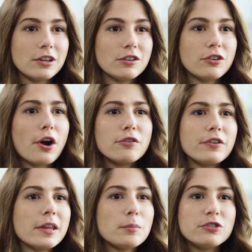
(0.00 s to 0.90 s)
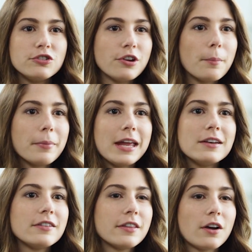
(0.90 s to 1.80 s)
It's hard for them to jump
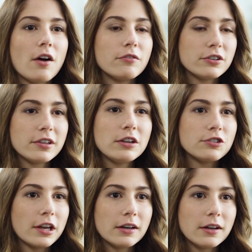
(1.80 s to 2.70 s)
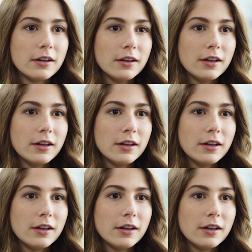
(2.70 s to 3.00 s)
into the conversation.